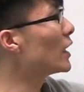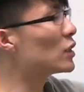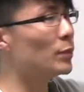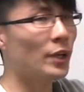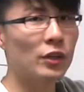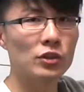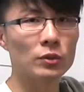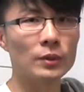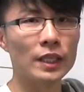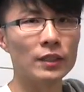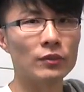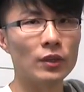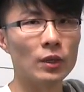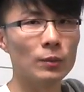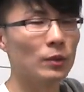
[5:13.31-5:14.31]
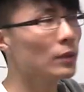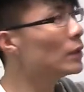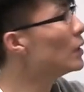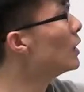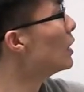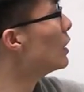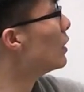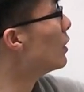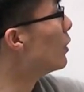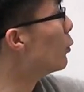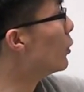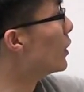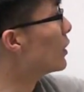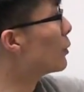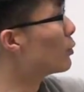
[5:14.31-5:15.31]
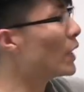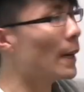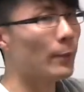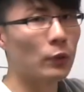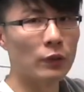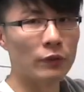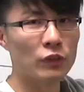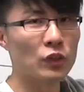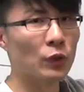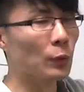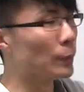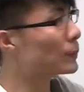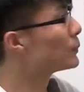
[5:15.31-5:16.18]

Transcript: exponential random variable with a parameter of 2.